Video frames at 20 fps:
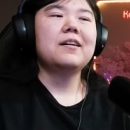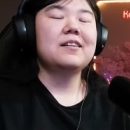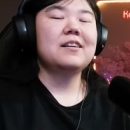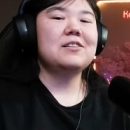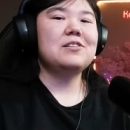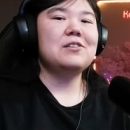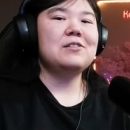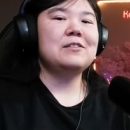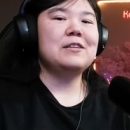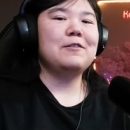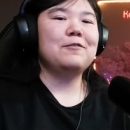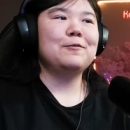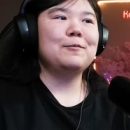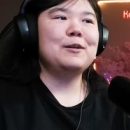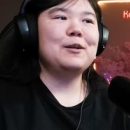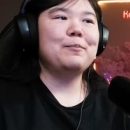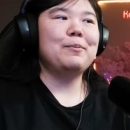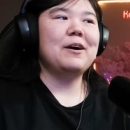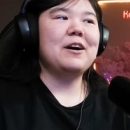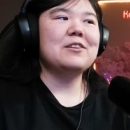Is it safe for
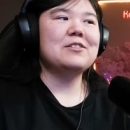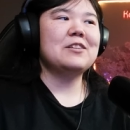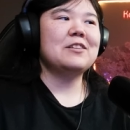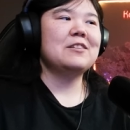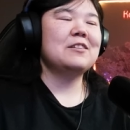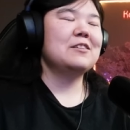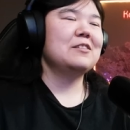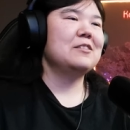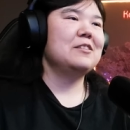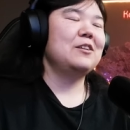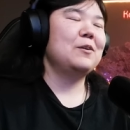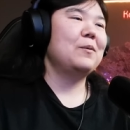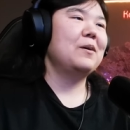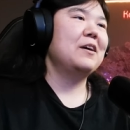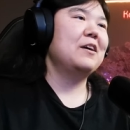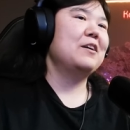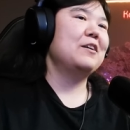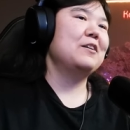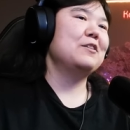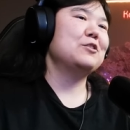me to pause on this? You know
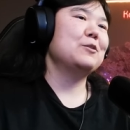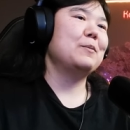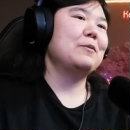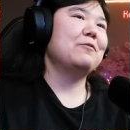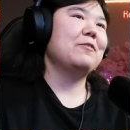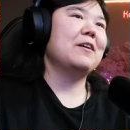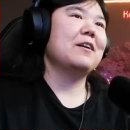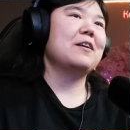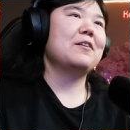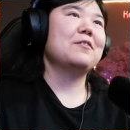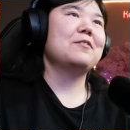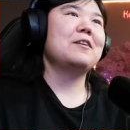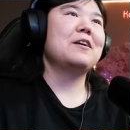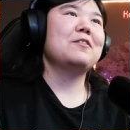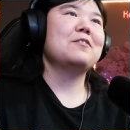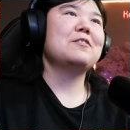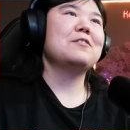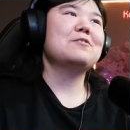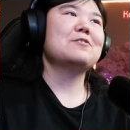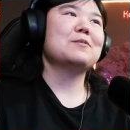what? It should be fine. I
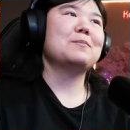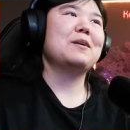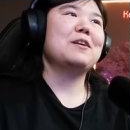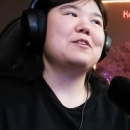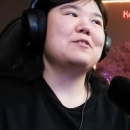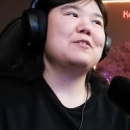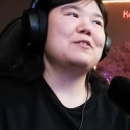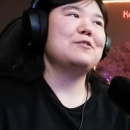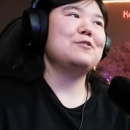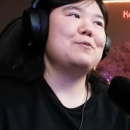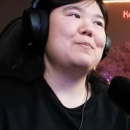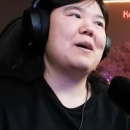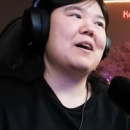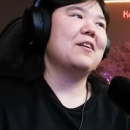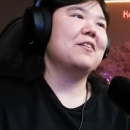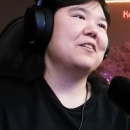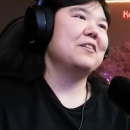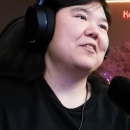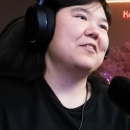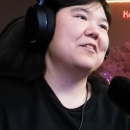don't think there's going to be anything too bad
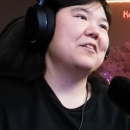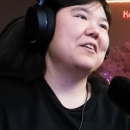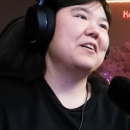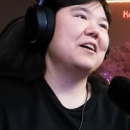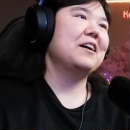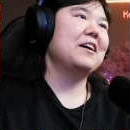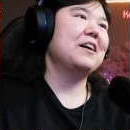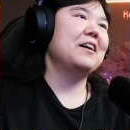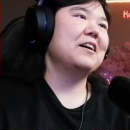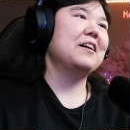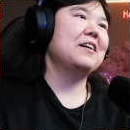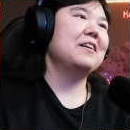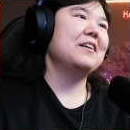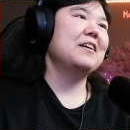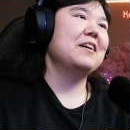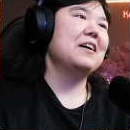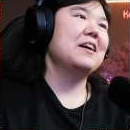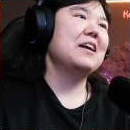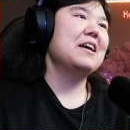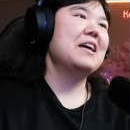on here.
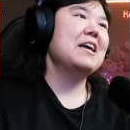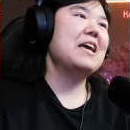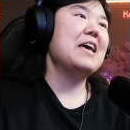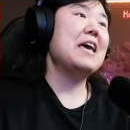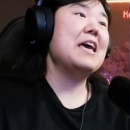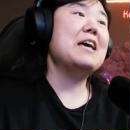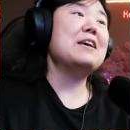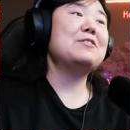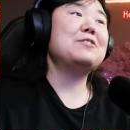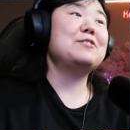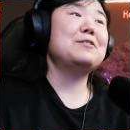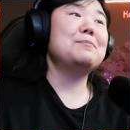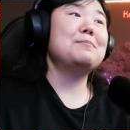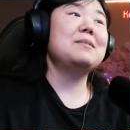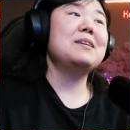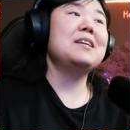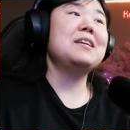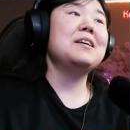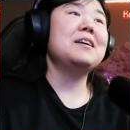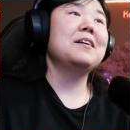Hiss
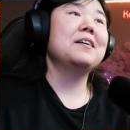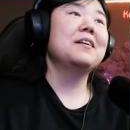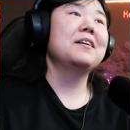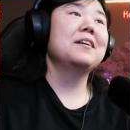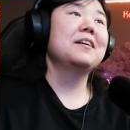me.